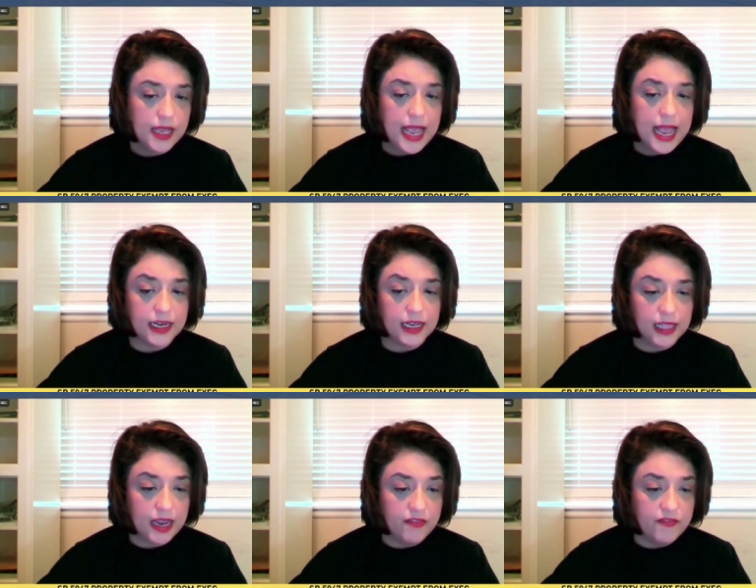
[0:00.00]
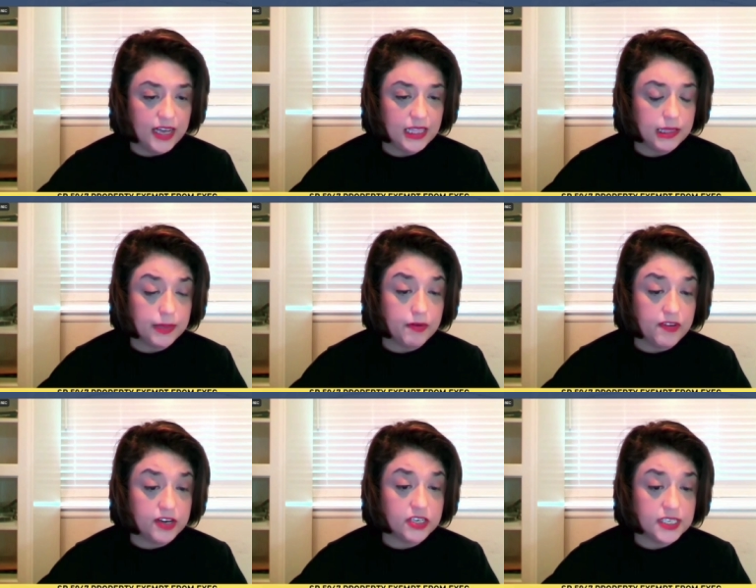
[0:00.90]
and to clarify that the
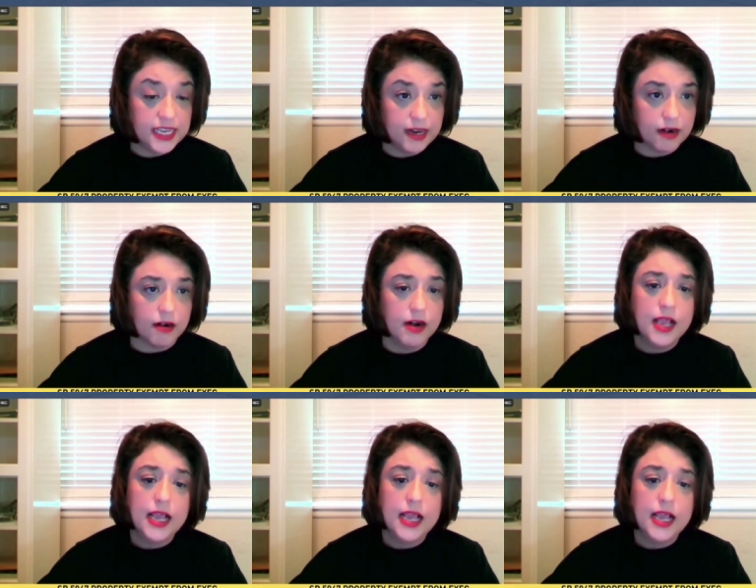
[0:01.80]
provisions here